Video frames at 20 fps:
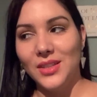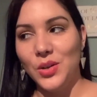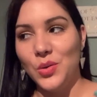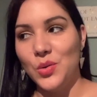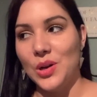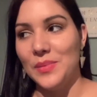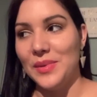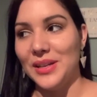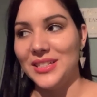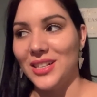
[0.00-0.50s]

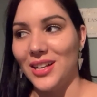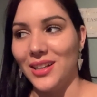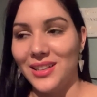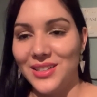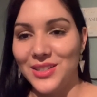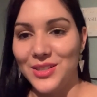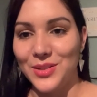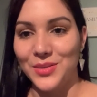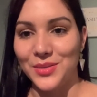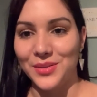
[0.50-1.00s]
who am I
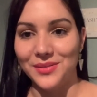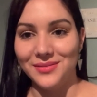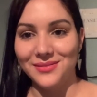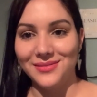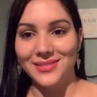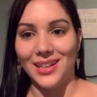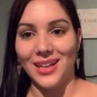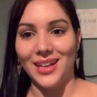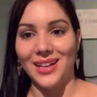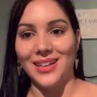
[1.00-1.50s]
talking to?
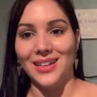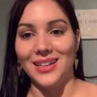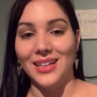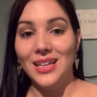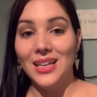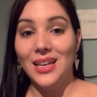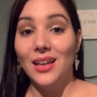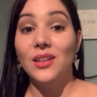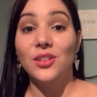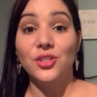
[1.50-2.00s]
Uh,
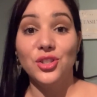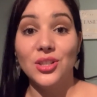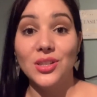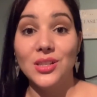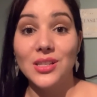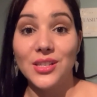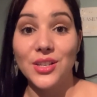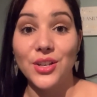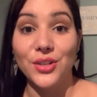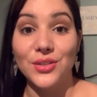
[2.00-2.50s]

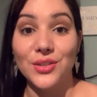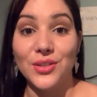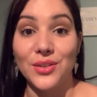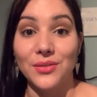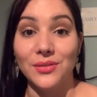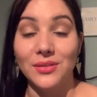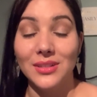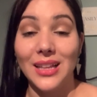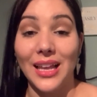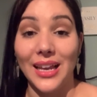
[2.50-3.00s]
Jesus hears
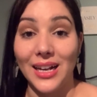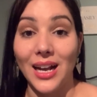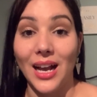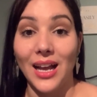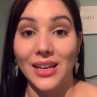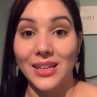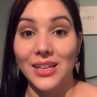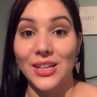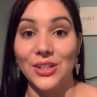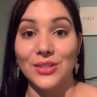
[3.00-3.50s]
you. Like,
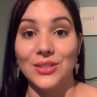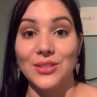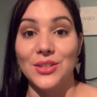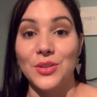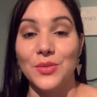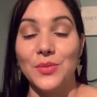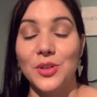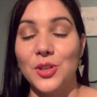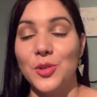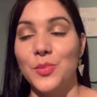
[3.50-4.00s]
God hears
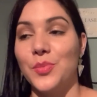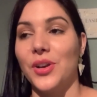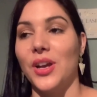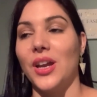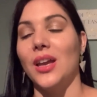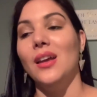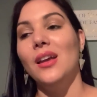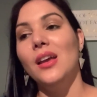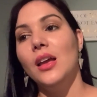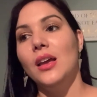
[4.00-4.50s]
you when you
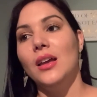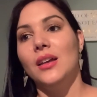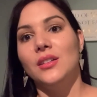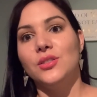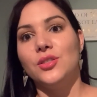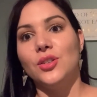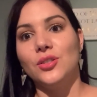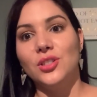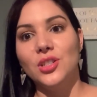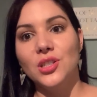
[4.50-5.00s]
pray.
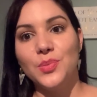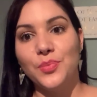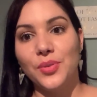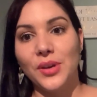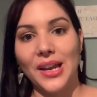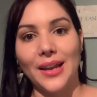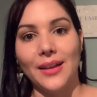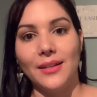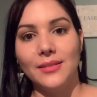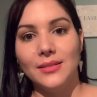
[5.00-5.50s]
So just
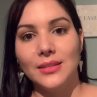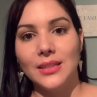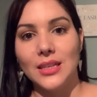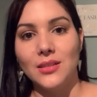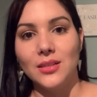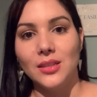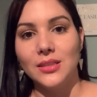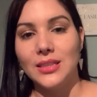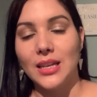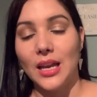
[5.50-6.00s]
pray.
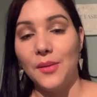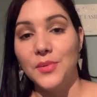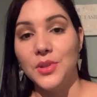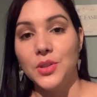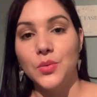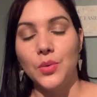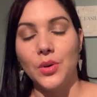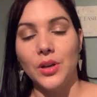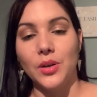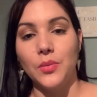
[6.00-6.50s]
These are
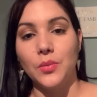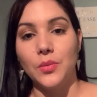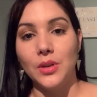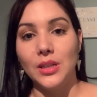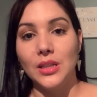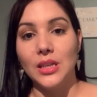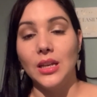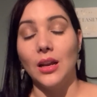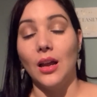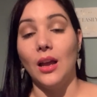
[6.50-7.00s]
times where we
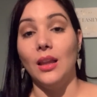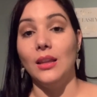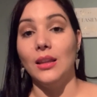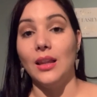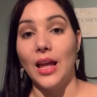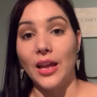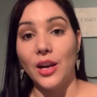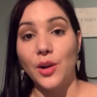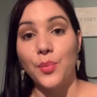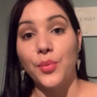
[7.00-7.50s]
need a
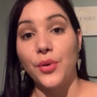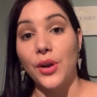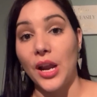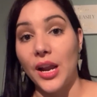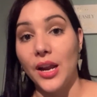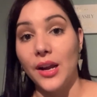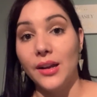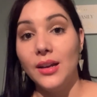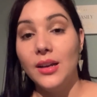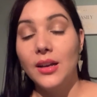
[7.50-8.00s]
lot of
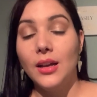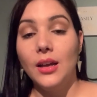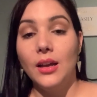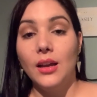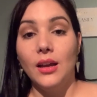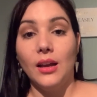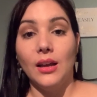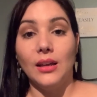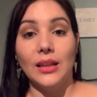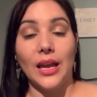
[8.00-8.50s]
prayer.
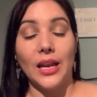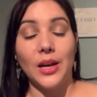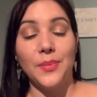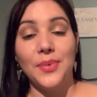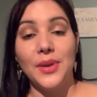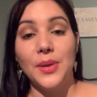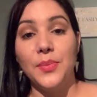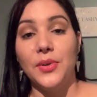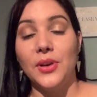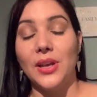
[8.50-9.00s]
A lot of
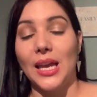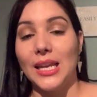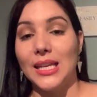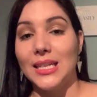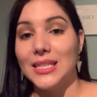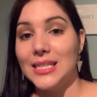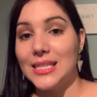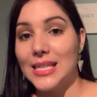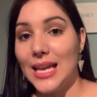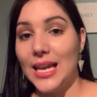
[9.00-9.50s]
people getting
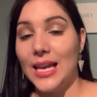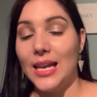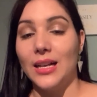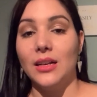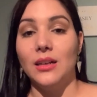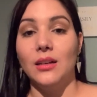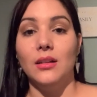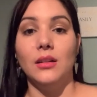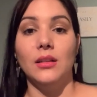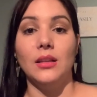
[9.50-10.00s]
sick,
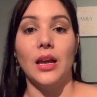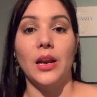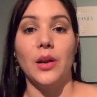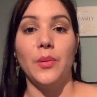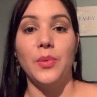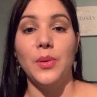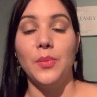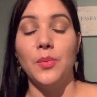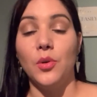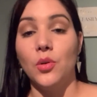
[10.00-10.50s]
a lot of
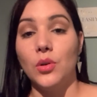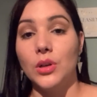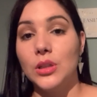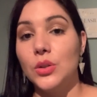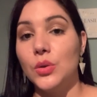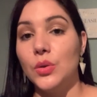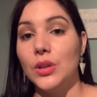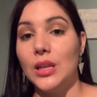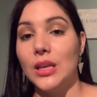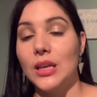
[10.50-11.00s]
people going
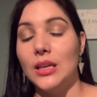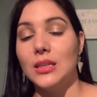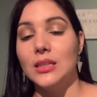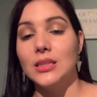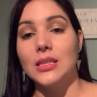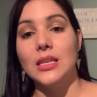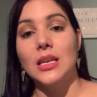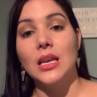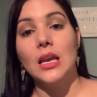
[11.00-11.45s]
through things,